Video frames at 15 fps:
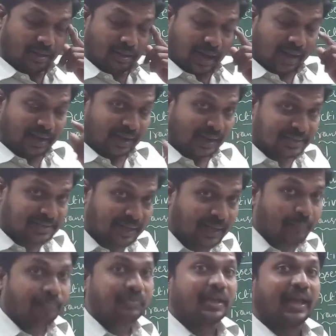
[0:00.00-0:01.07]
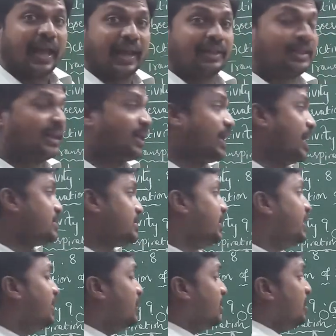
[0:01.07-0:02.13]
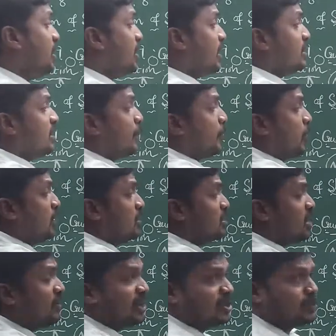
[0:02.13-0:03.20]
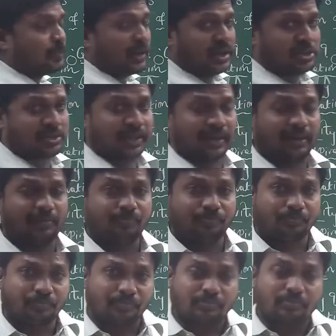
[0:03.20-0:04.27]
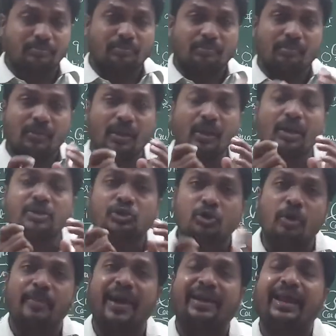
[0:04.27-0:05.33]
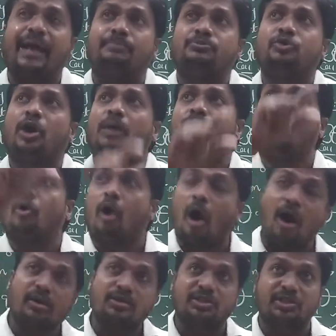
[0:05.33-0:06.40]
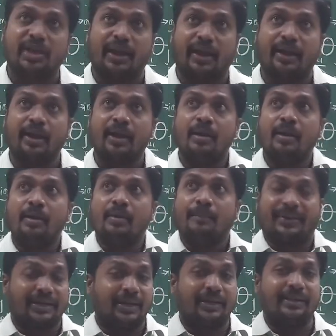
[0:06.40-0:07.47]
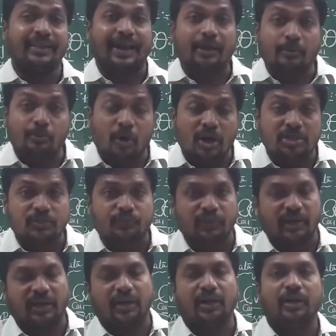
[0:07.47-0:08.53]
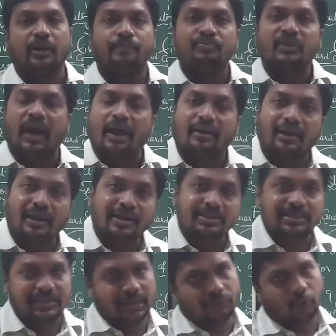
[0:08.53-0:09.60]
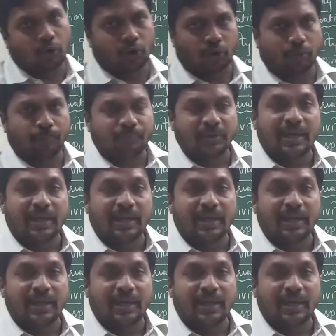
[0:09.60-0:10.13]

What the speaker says: and releasing another gas. Here, in the process of respiration, stomata absorb oxygen present in the atmosphere and release CO2.